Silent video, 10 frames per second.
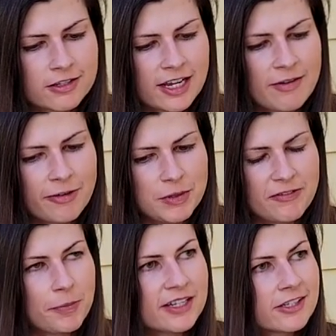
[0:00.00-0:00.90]
They come from
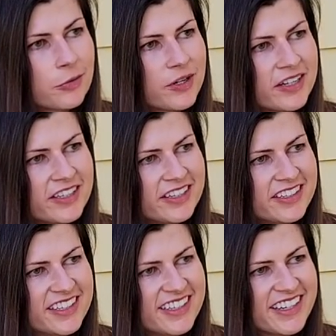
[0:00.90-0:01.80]
different parts of the
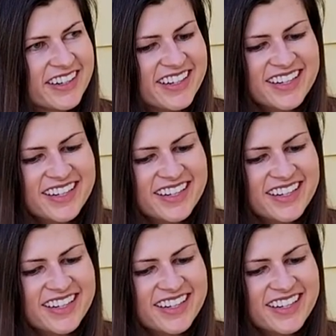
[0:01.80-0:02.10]
world, you know.